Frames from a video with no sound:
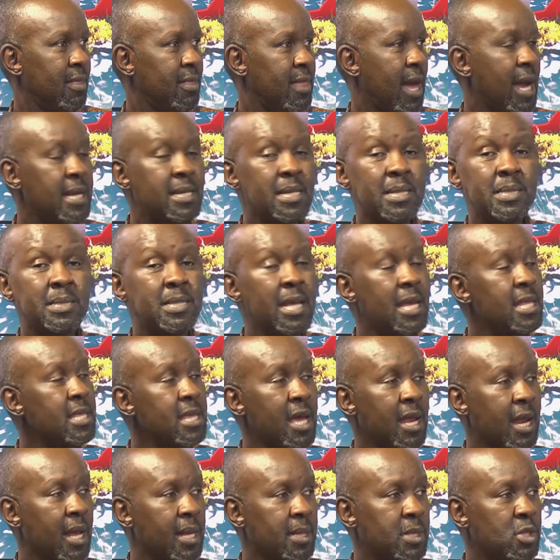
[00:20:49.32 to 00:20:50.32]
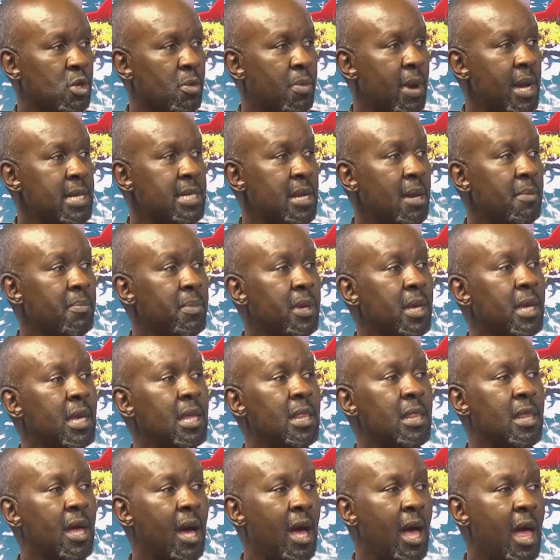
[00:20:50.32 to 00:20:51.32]
that is dangerous. You better be
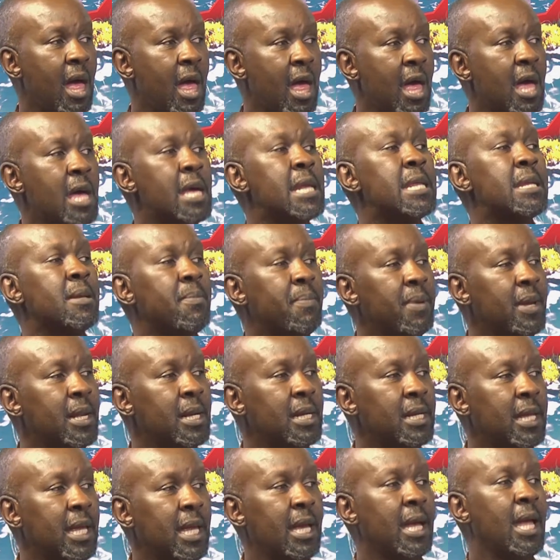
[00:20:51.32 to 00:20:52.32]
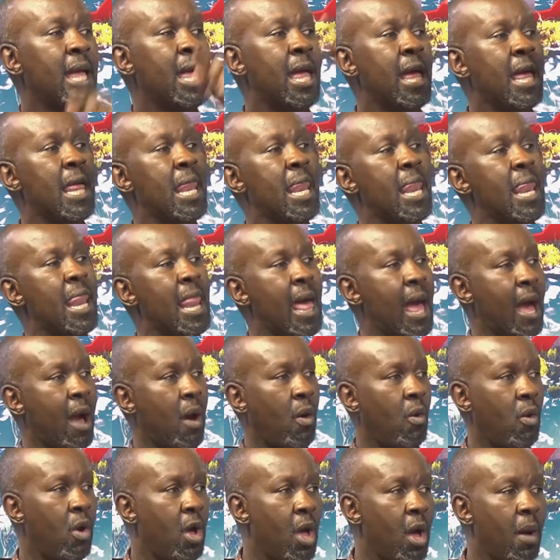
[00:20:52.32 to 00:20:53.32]
in the rebuilding process now.
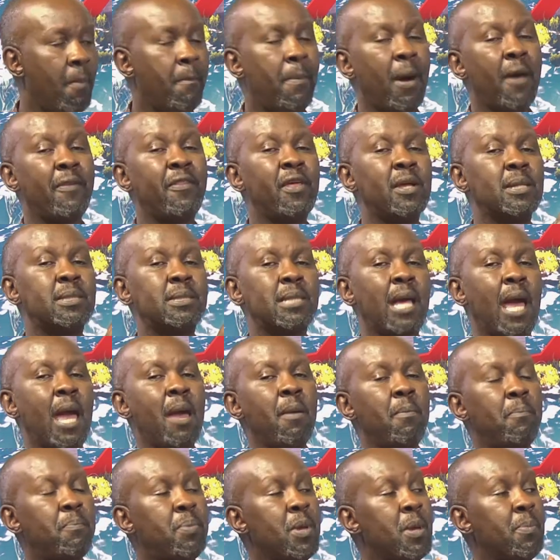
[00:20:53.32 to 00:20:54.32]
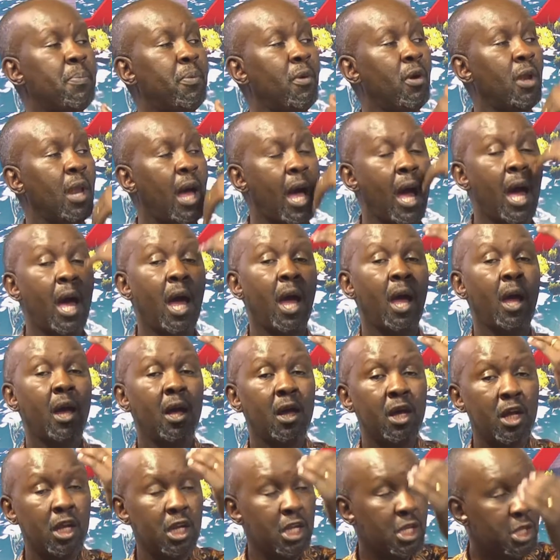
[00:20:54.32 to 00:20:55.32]
Already, By the time people are
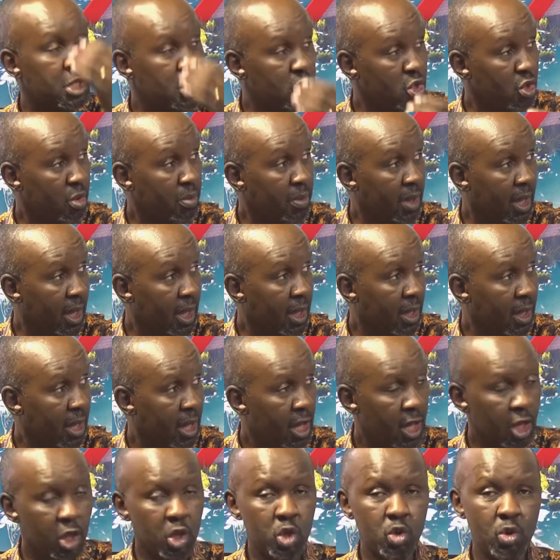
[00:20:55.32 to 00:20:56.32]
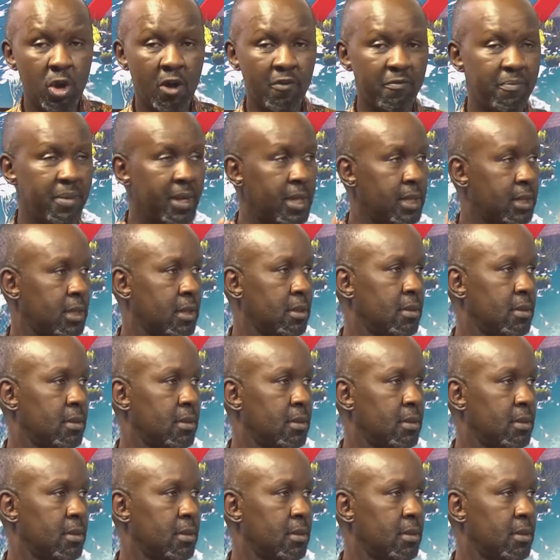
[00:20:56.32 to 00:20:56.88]
resuming, you have built.